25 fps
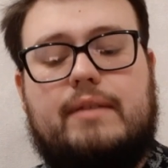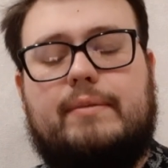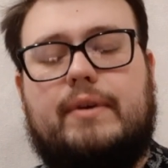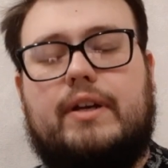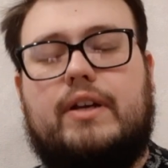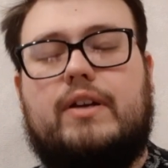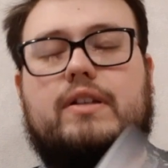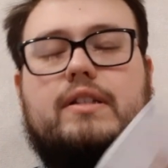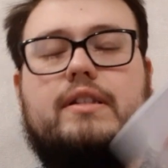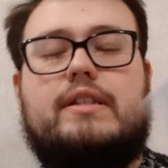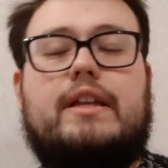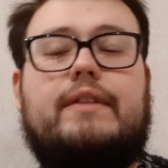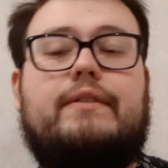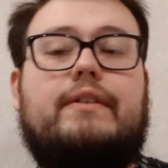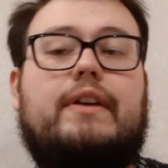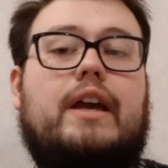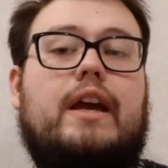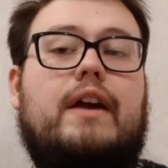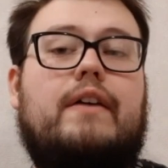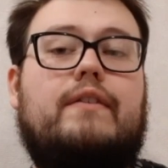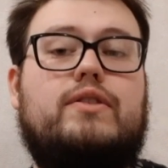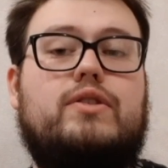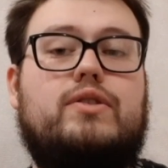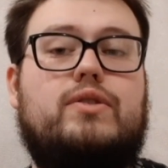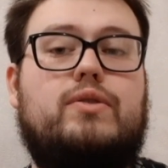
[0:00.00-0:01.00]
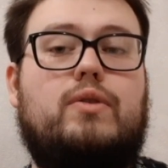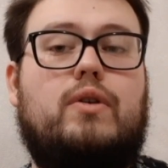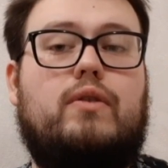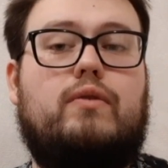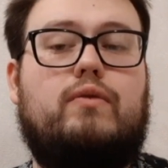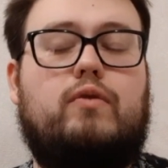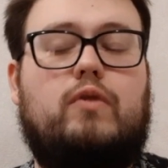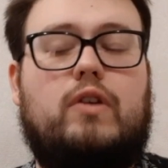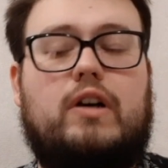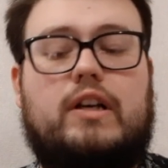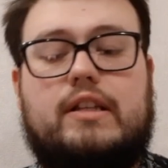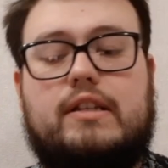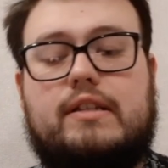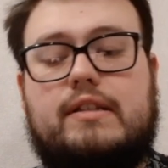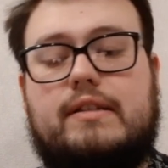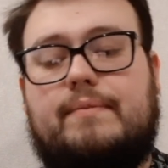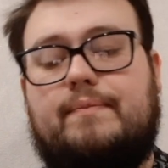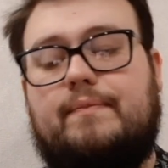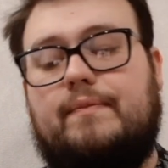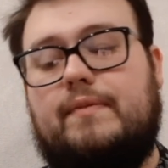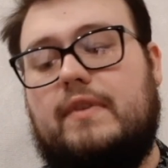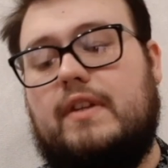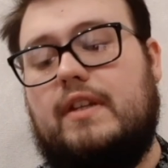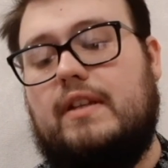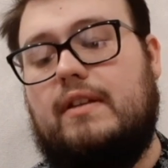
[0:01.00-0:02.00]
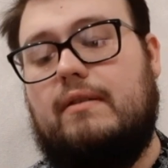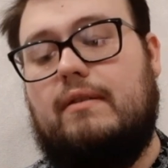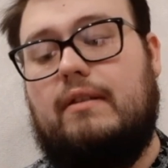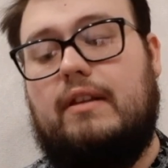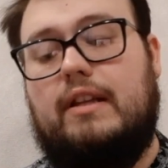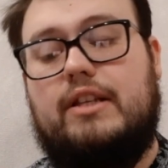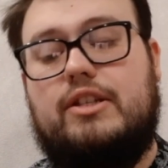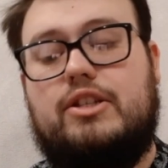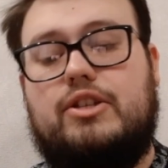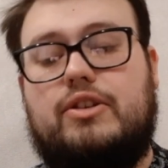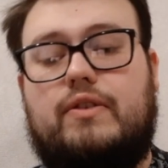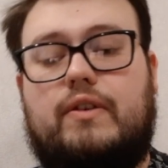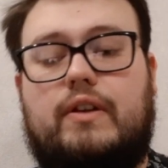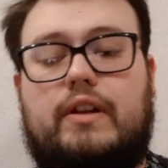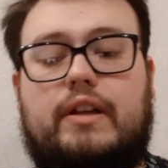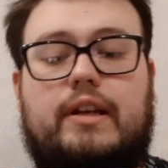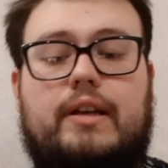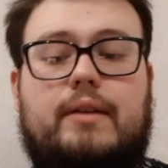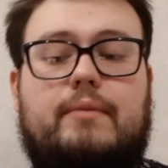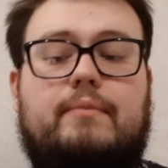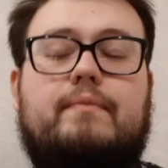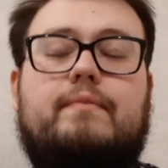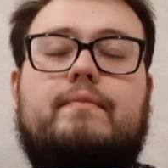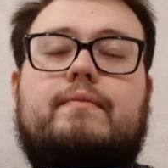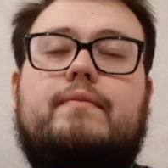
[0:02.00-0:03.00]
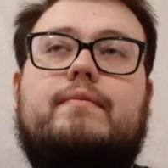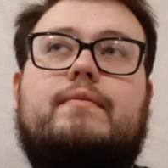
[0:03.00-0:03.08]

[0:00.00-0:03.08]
because then we have Two of Wands, literally,